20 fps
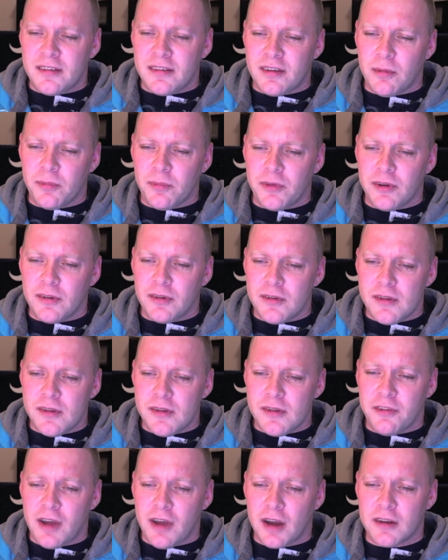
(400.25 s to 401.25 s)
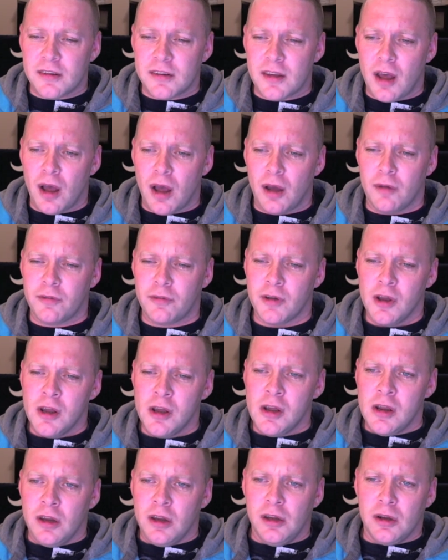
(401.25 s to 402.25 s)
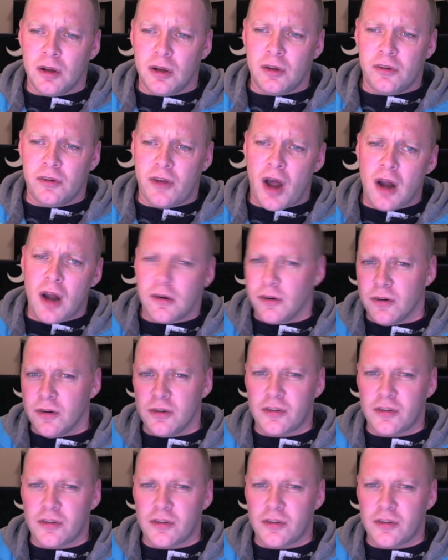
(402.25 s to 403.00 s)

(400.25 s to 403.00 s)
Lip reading: something to the effect of, Dr.